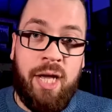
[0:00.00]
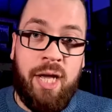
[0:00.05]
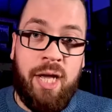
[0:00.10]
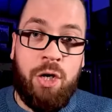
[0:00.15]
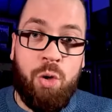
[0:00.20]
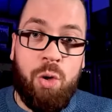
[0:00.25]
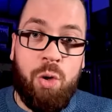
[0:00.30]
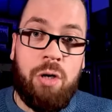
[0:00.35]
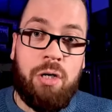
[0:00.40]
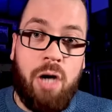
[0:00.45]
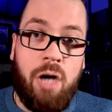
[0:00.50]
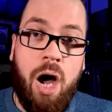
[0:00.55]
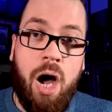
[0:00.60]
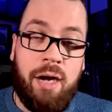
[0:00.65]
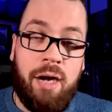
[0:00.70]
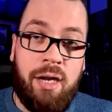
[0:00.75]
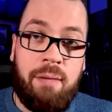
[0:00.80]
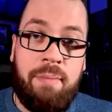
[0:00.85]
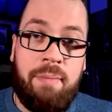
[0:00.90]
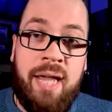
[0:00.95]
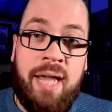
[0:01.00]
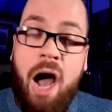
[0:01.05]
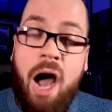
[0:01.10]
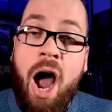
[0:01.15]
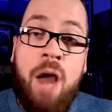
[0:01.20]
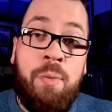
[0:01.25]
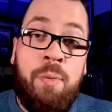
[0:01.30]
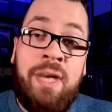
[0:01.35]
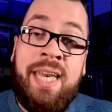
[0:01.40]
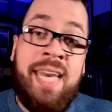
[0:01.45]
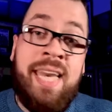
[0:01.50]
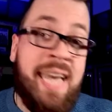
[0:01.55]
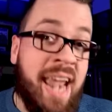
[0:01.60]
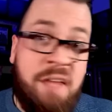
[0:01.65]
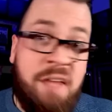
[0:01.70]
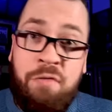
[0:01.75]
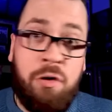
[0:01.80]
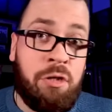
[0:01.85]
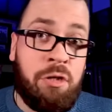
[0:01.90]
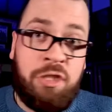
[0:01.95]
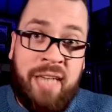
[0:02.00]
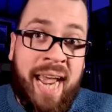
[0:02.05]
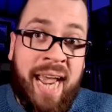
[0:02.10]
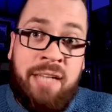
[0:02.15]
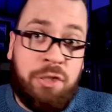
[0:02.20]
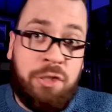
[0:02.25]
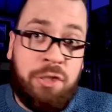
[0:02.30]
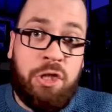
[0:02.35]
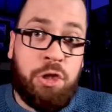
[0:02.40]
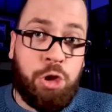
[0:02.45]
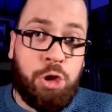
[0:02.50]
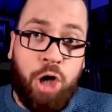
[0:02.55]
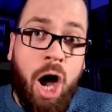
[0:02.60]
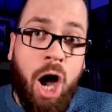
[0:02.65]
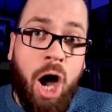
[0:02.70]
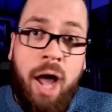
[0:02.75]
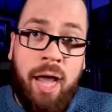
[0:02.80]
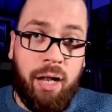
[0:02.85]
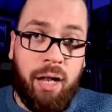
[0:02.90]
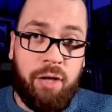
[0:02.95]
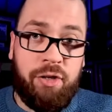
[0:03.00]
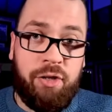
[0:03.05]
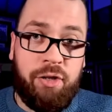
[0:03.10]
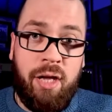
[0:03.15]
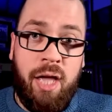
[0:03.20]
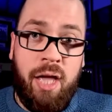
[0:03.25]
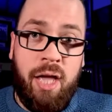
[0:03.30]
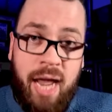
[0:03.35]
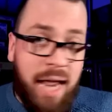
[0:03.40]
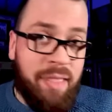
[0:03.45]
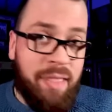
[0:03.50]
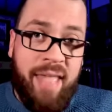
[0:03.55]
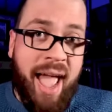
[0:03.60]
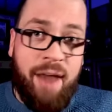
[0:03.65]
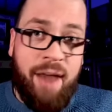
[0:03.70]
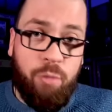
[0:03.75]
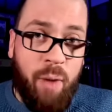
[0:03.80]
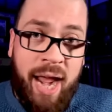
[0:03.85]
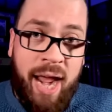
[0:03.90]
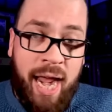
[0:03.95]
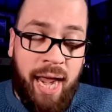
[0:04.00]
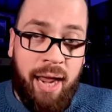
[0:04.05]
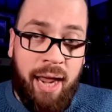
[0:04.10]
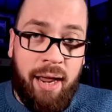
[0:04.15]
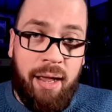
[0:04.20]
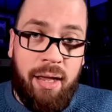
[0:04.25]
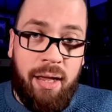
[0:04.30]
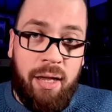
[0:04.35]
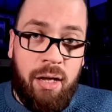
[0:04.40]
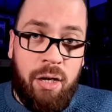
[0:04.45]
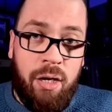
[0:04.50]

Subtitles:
between your God and me. I would never test a child in that way.